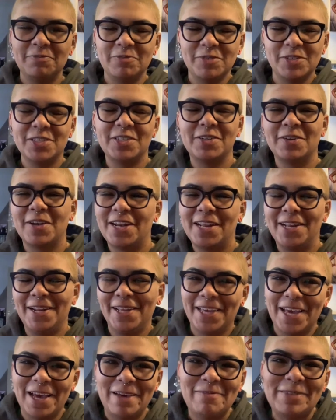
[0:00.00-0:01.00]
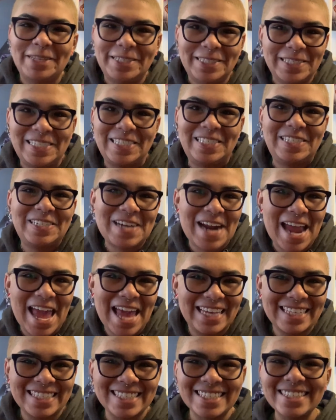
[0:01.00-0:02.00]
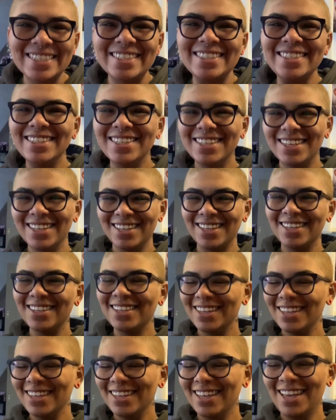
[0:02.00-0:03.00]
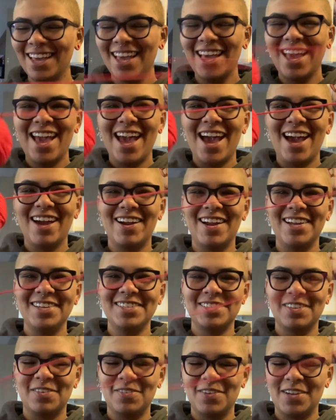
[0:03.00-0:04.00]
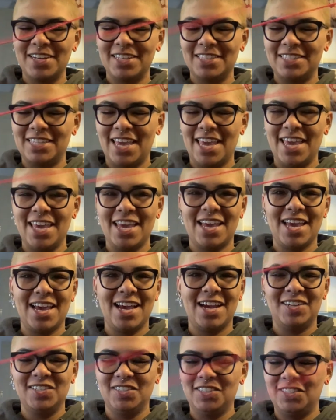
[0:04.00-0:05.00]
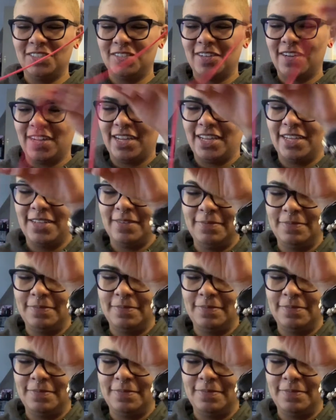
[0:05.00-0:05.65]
Serenity got me distracted. All right, so we're gonna take our string.